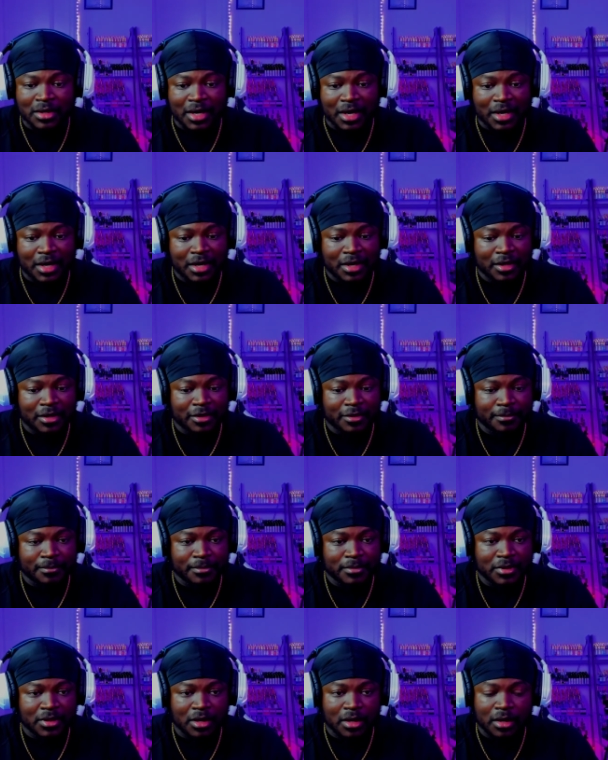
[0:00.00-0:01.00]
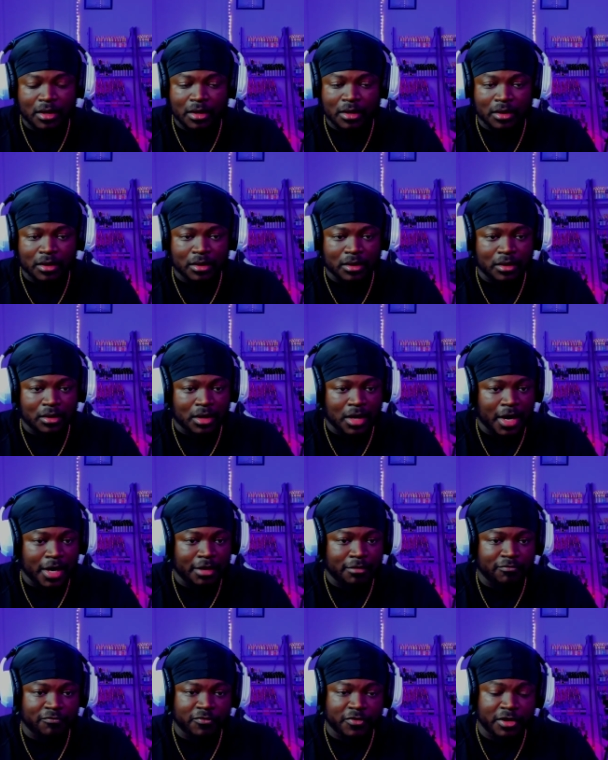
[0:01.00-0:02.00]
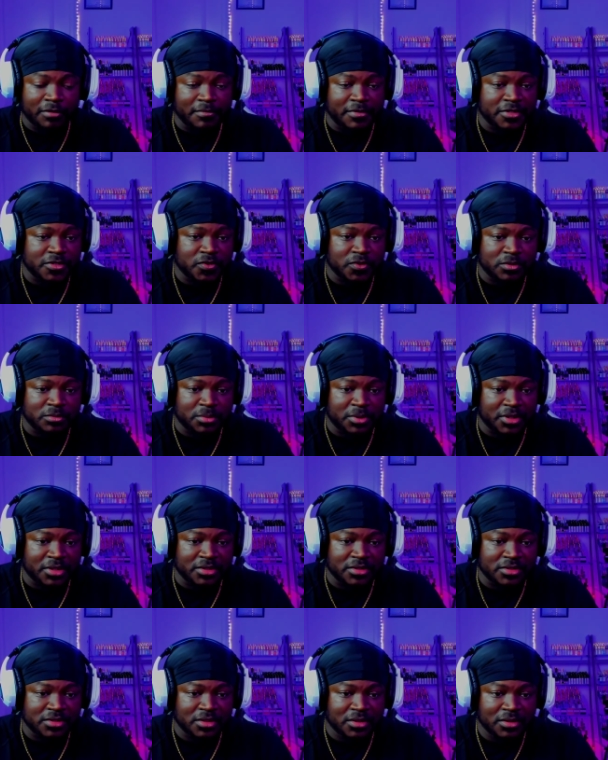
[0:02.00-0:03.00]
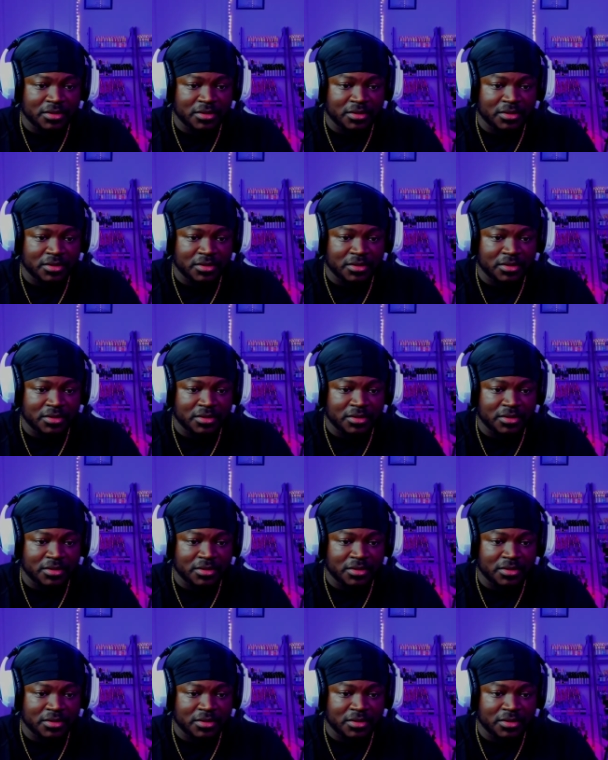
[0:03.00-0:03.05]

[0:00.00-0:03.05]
.com. I am very much so impressed.